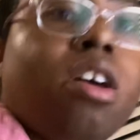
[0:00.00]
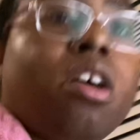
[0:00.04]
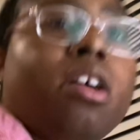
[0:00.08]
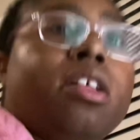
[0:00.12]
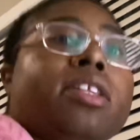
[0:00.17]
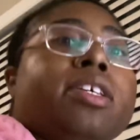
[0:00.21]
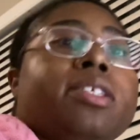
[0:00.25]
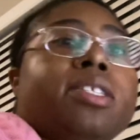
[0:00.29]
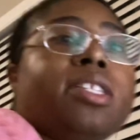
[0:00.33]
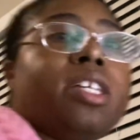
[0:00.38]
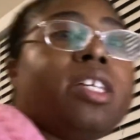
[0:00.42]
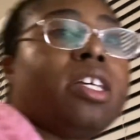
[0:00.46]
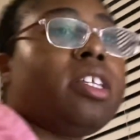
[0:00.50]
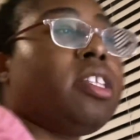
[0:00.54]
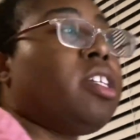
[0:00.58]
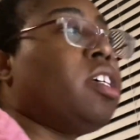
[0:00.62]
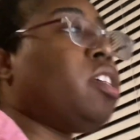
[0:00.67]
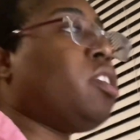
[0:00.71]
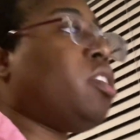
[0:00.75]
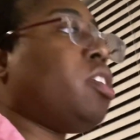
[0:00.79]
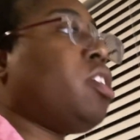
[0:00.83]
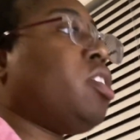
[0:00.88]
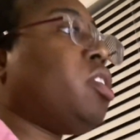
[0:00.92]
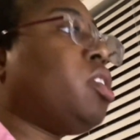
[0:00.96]
Listen,
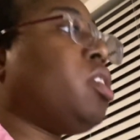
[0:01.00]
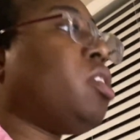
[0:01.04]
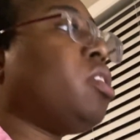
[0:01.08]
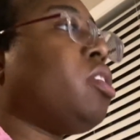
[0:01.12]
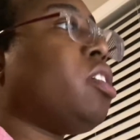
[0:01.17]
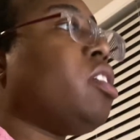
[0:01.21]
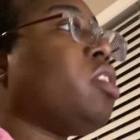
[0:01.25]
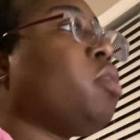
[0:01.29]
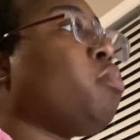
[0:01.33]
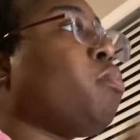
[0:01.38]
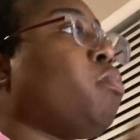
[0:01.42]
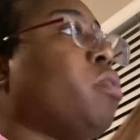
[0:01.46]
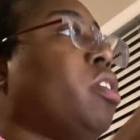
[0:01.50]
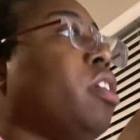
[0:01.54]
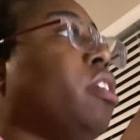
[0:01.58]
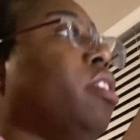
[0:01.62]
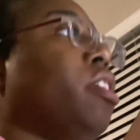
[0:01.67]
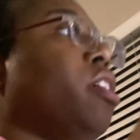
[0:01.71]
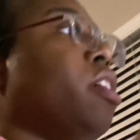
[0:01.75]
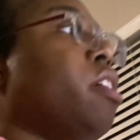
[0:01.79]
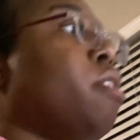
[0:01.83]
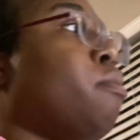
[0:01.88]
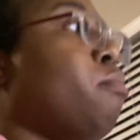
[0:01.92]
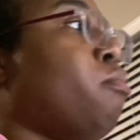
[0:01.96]
this one of
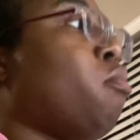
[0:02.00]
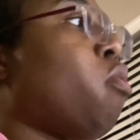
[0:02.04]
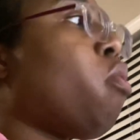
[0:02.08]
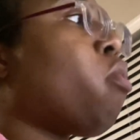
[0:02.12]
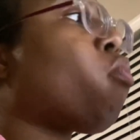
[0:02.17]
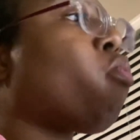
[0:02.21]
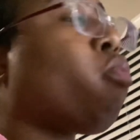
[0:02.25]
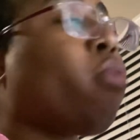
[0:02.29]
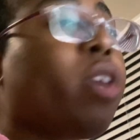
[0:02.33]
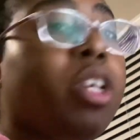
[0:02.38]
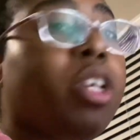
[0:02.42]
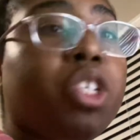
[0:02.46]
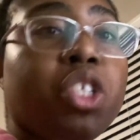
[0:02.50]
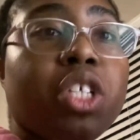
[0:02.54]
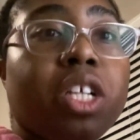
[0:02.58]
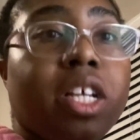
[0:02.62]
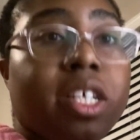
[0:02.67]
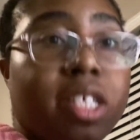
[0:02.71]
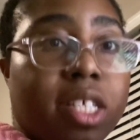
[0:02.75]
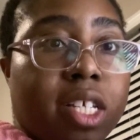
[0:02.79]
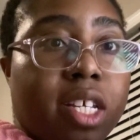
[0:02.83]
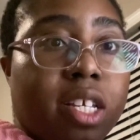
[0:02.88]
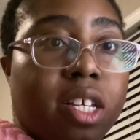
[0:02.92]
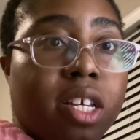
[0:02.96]
them rich
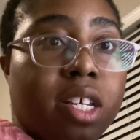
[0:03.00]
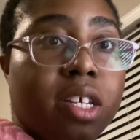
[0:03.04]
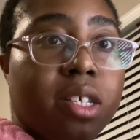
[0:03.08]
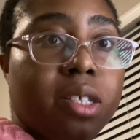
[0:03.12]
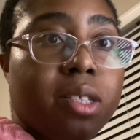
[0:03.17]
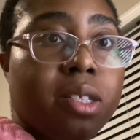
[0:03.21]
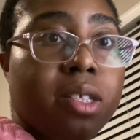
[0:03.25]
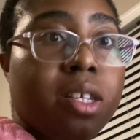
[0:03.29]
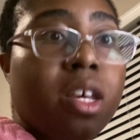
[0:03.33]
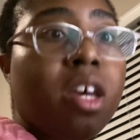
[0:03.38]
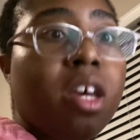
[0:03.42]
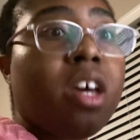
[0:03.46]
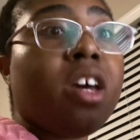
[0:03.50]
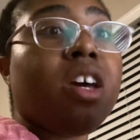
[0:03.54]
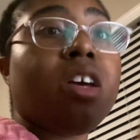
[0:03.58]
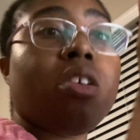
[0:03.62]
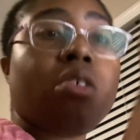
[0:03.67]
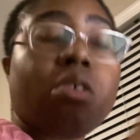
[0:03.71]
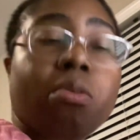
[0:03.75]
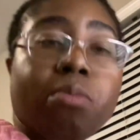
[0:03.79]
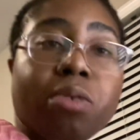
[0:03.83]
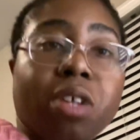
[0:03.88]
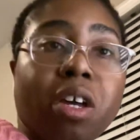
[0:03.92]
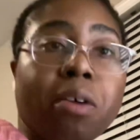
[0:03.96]
Latinas, you
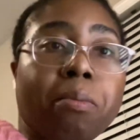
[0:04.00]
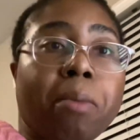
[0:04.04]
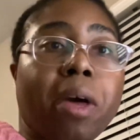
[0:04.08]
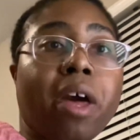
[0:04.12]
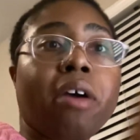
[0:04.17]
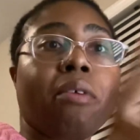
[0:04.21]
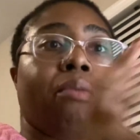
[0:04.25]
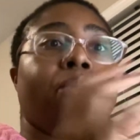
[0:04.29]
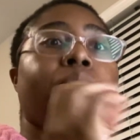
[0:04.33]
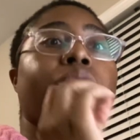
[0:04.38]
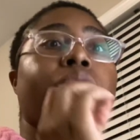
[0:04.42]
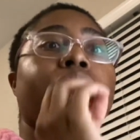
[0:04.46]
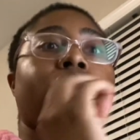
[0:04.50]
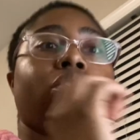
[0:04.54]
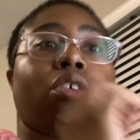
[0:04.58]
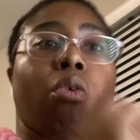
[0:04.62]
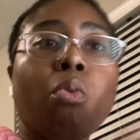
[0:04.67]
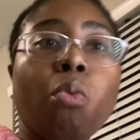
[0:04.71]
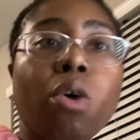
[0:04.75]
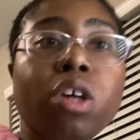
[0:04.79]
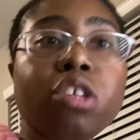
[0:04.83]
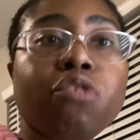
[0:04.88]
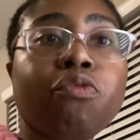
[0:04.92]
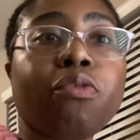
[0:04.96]
know what I'm talking about? The
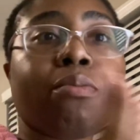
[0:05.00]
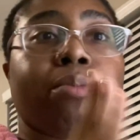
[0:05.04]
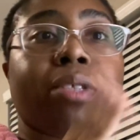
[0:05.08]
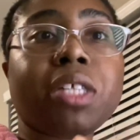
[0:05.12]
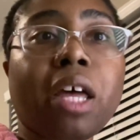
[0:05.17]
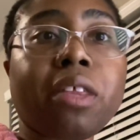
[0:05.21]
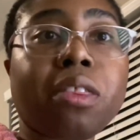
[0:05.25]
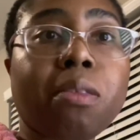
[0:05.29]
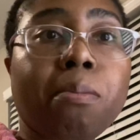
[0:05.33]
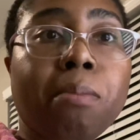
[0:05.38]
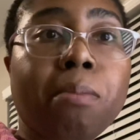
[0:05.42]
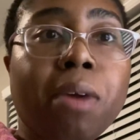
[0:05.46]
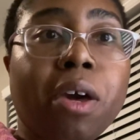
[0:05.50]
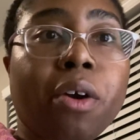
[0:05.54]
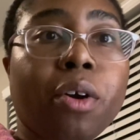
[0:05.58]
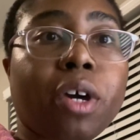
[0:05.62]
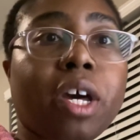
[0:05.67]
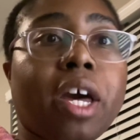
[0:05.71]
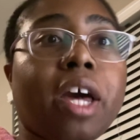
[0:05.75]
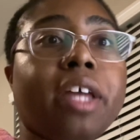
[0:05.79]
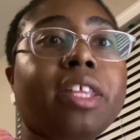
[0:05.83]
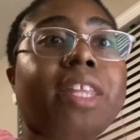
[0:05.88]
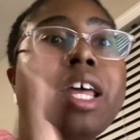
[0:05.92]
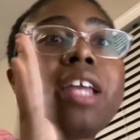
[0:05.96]
ones from South
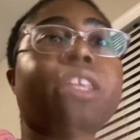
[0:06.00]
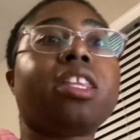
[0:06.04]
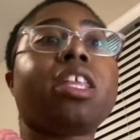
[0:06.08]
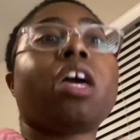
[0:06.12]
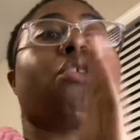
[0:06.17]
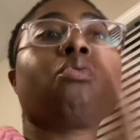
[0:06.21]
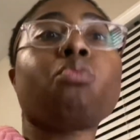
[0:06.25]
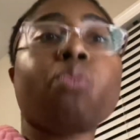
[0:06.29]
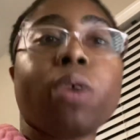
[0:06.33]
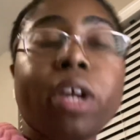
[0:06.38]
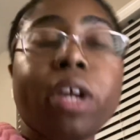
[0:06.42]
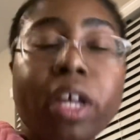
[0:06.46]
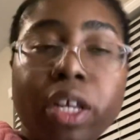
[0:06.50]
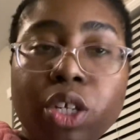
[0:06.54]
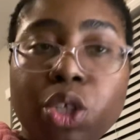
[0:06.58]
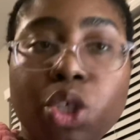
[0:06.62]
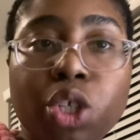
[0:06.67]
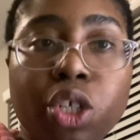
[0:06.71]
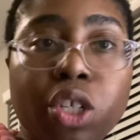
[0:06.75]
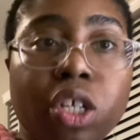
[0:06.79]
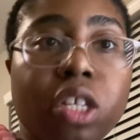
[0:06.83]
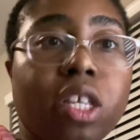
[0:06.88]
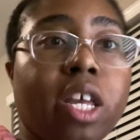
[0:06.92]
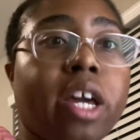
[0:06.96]
America that they're
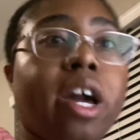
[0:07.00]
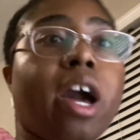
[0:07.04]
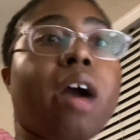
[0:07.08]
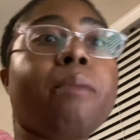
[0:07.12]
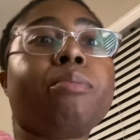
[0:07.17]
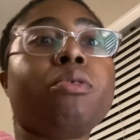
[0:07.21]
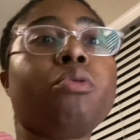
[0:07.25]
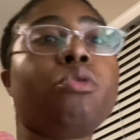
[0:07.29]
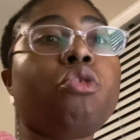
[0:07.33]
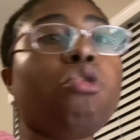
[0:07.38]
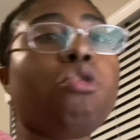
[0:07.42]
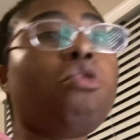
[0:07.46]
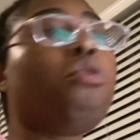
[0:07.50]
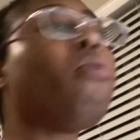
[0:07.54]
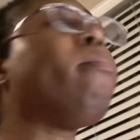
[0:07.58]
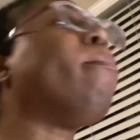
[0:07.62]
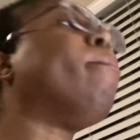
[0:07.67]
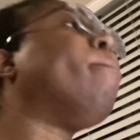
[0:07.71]
rich. They got buku